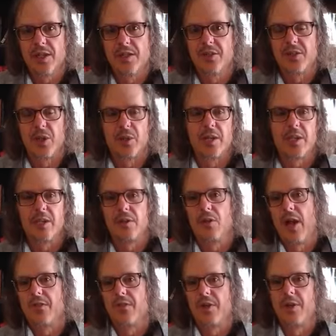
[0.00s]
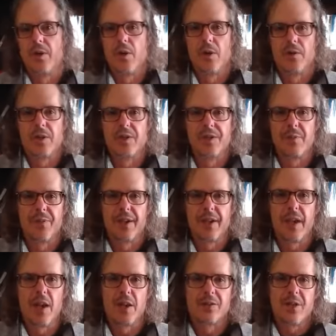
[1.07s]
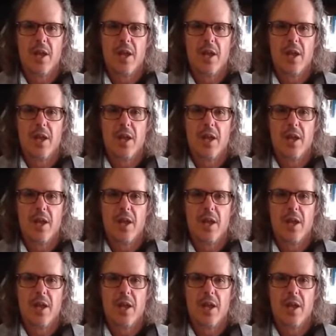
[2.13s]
So he grafted it over to something else.